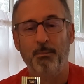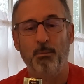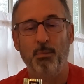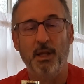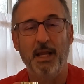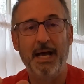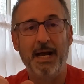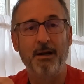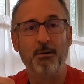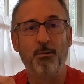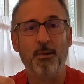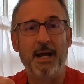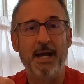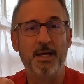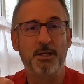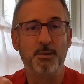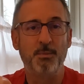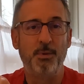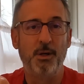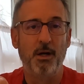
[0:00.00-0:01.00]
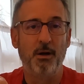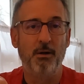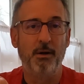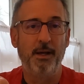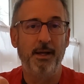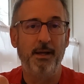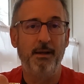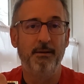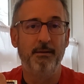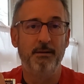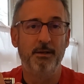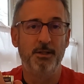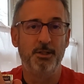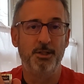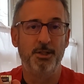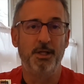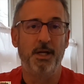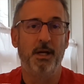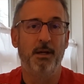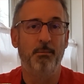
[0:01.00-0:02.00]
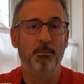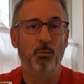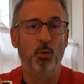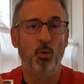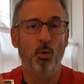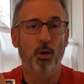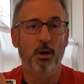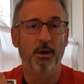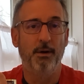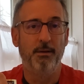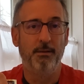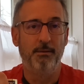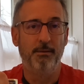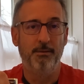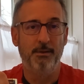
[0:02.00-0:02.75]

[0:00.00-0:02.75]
Black raspberry Chambord.